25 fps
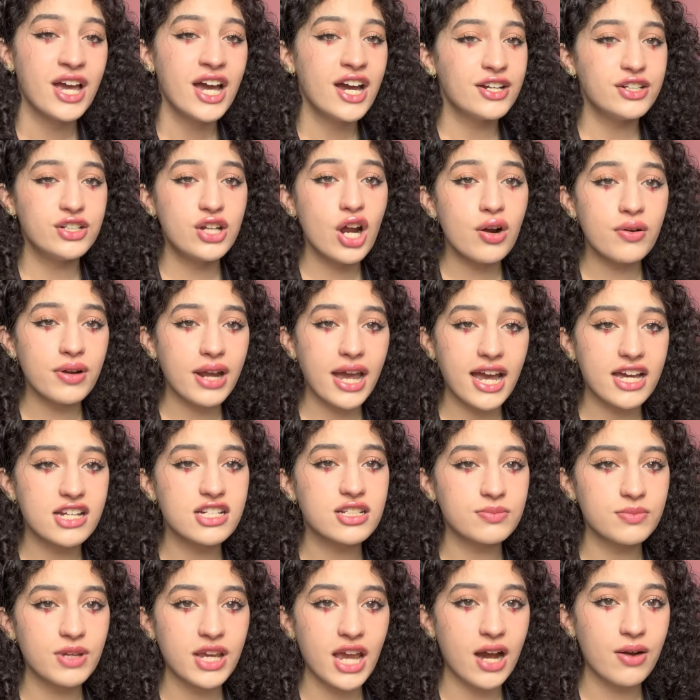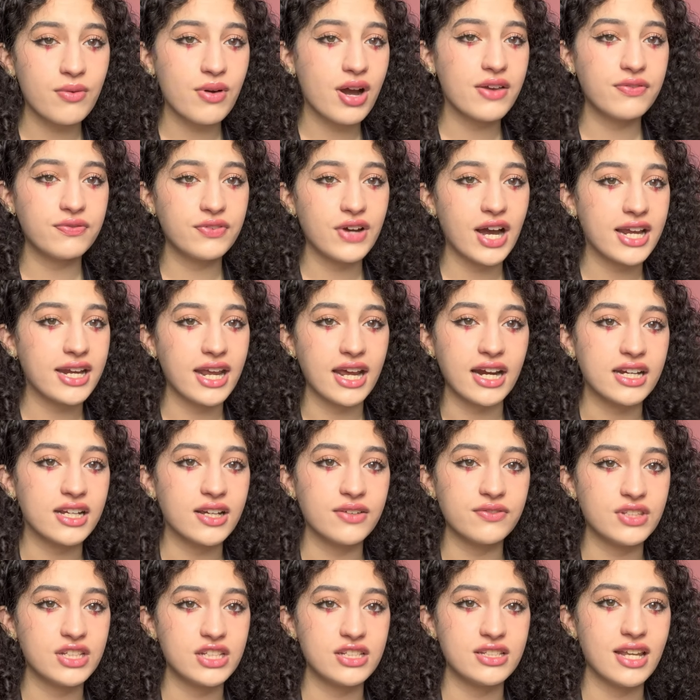Don't ask me how I find any
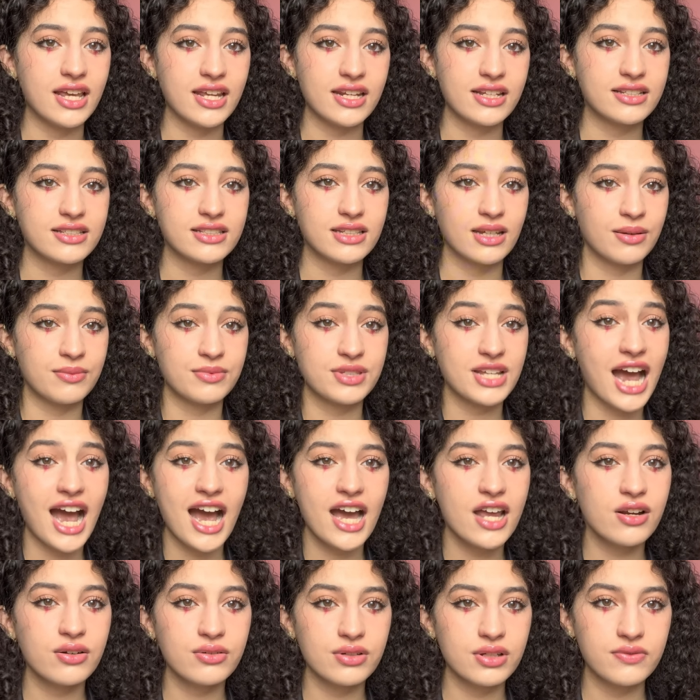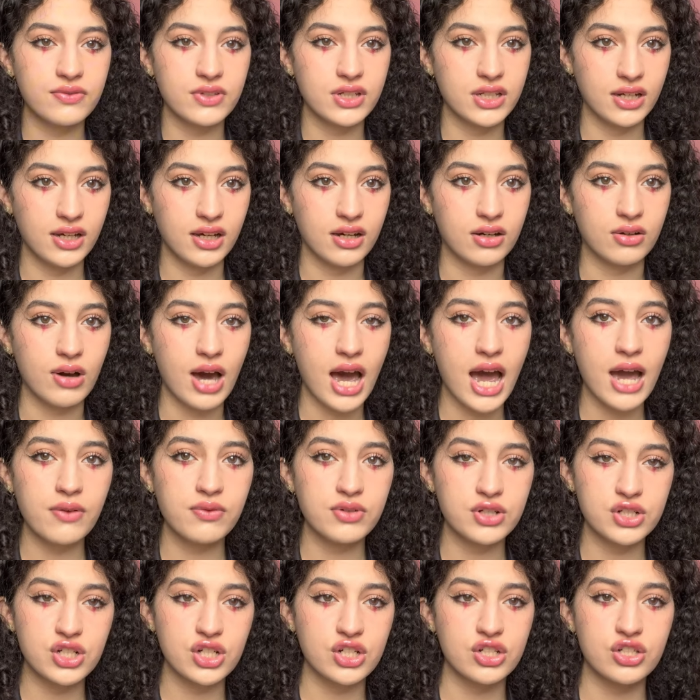of these dating sims. I don't even know. I
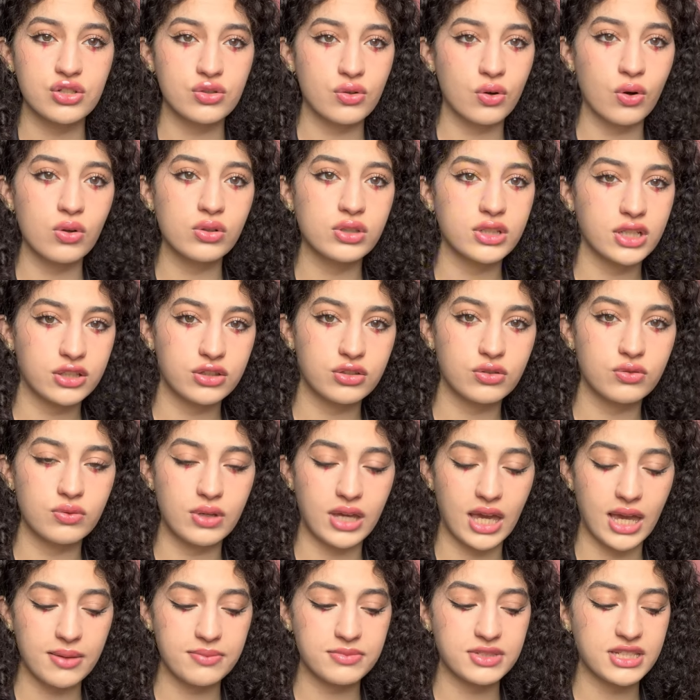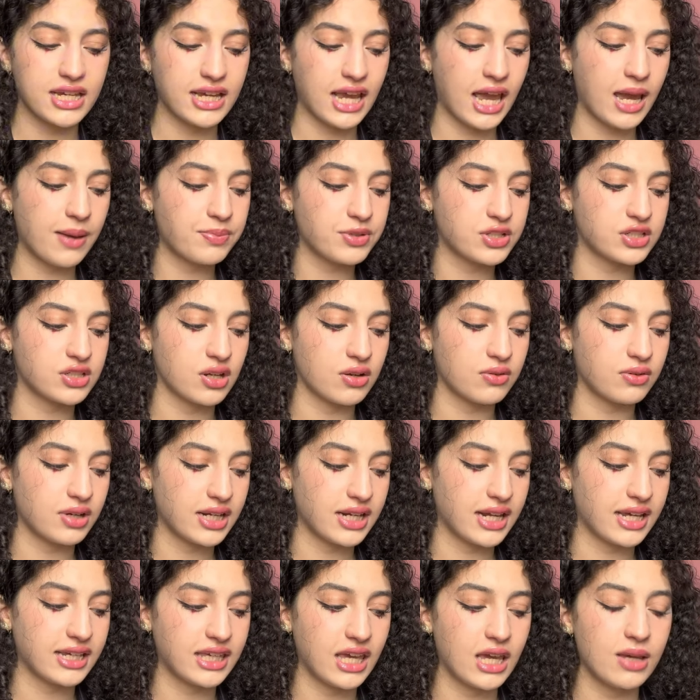was just scrolling through games like episode and
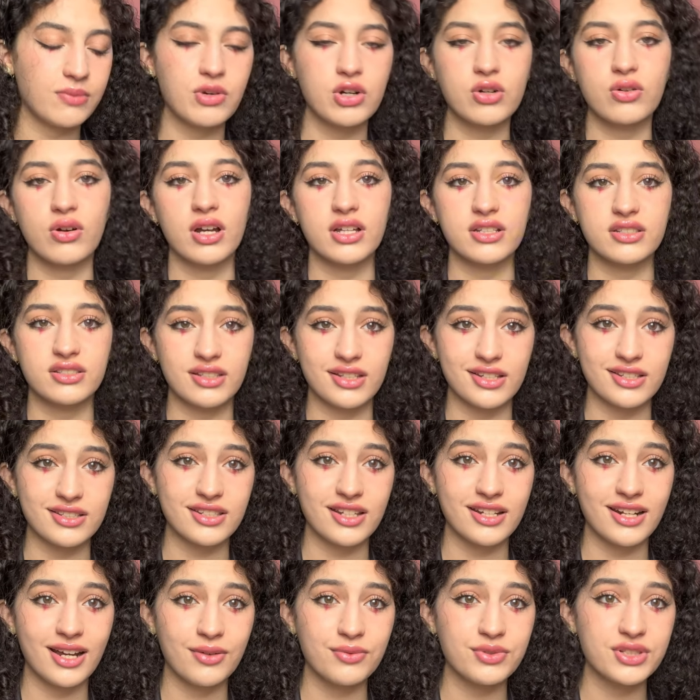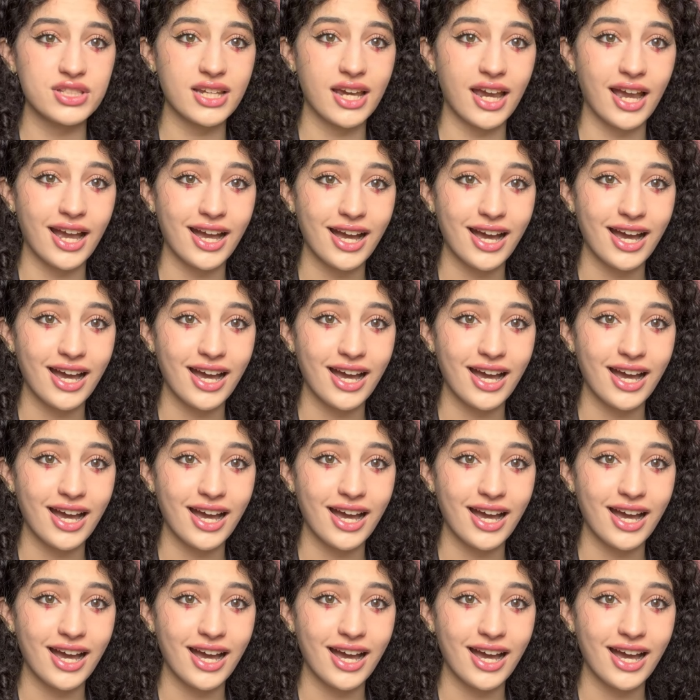I came across this and I was like,